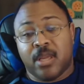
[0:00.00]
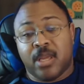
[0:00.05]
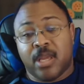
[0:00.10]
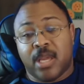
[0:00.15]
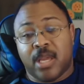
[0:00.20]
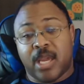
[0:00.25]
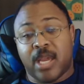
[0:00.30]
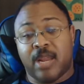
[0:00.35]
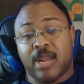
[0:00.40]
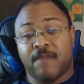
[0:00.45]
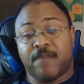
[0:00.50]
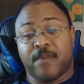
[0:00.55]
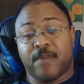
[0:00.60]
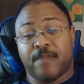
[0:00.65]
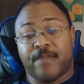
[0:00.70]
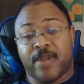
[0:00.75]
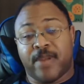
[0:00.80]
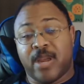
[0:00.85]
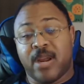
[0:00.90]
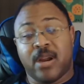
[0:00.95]
And then
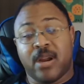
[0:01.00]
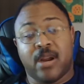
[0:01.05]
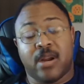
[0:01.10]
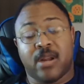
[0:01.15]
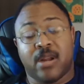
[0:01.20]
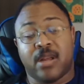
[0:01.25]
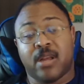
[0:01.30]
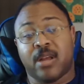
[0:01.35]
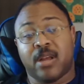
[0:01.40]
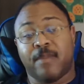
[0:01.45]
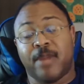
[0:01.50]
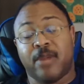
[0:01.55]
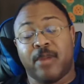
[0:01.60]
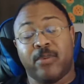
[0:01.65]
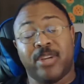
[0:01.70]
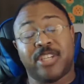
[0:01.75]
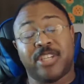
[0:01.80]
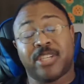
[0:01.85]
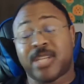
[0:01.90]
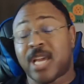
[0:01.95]
from there, I mean,
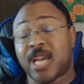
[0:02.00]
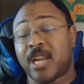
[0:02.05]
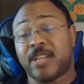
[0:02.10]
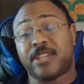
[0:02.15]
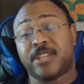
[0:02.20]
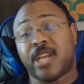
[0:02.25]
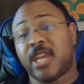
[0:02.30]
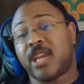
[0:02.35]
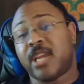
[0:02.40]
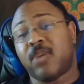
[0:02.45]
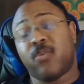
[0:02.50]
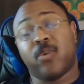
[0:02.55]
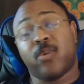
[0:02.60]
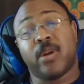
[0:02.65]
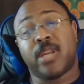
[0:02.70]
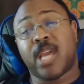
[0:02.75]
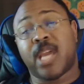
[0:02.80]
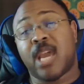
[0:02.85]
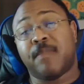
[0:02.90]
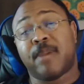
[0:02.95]
we just got to take it
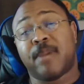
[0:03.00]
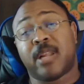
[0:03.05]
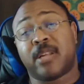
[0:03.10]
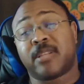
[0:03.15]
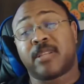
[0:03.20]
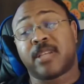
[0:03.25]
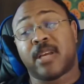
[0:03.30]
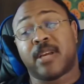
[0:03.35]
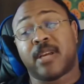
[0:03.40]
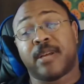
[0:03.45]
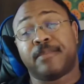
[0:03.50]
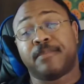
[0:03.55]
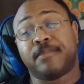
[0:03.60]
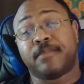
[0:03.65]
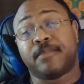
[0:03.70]
one game at a time.